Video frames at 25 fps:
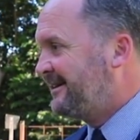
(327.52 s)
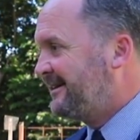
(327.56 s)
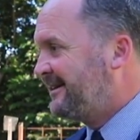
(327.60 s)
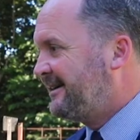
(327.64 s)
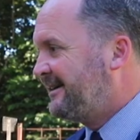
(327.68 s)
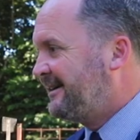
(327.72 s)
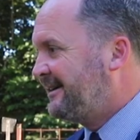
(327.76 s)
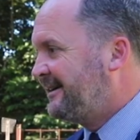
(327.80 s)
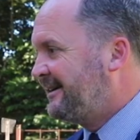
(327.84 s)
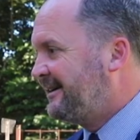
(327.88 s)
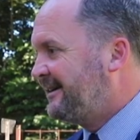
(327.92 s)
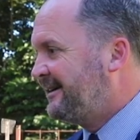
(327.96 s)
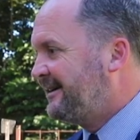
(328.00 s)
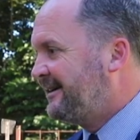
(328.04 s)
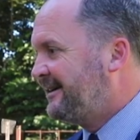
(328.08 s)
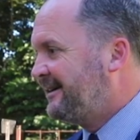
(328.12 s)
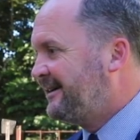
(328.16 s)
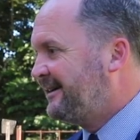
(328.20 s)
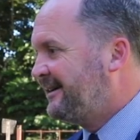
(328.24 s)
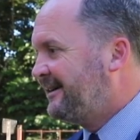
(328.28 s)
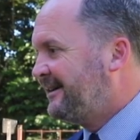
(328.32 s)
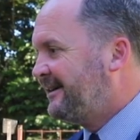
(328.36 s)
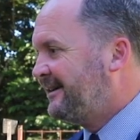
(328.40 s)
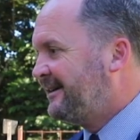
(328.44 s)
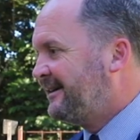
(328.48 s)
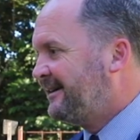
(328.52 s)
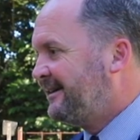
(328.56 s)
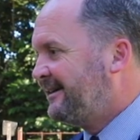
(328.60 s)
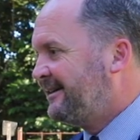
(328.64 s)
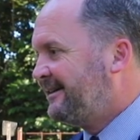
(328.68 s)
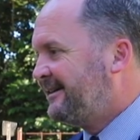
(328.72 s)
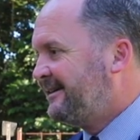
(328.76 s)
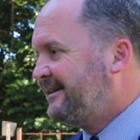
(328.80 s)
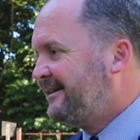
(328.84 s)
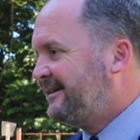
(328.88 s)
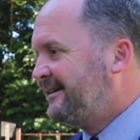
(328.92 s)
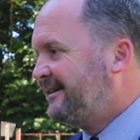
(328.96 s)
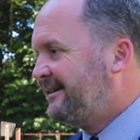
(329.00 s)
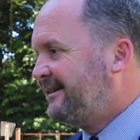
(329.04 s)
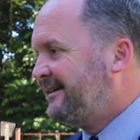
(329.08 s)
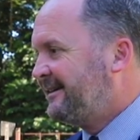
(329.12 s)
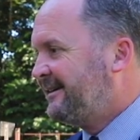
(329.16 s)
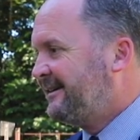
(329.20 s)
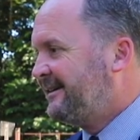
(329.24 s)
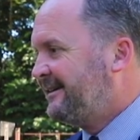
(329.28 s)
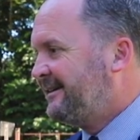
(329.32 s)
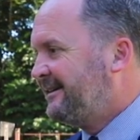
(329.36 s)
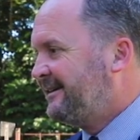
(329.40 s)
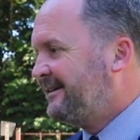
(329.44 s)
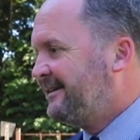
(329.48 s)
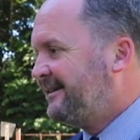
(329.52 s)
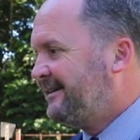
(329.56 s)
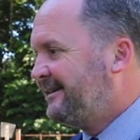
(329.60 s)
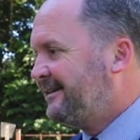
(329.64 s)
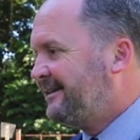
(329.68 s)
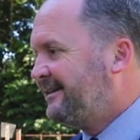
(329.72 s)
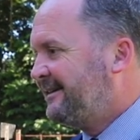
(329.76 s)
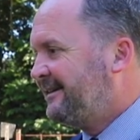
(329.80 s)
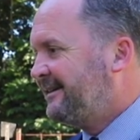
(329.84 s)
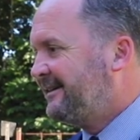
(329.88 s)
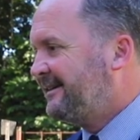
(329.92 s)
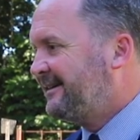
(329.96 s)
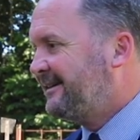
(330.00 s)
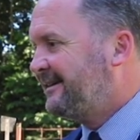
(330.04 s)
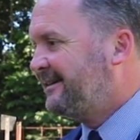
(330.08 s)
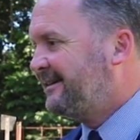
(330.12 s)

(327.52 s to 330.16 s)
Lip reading: [no speech]